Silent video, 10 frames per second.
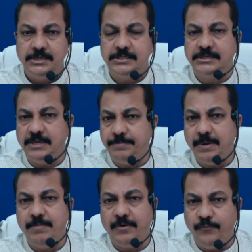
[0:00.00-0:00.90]

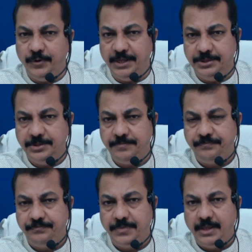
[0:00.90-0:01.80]
September 14th
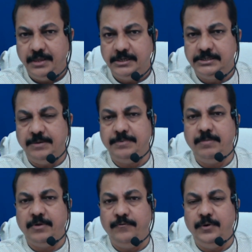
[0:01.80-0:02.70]

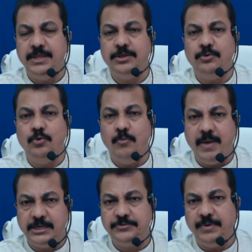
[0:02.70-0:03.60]
September 14th the new
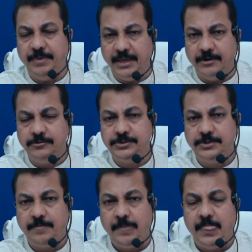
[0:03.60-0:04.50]
batch will be announced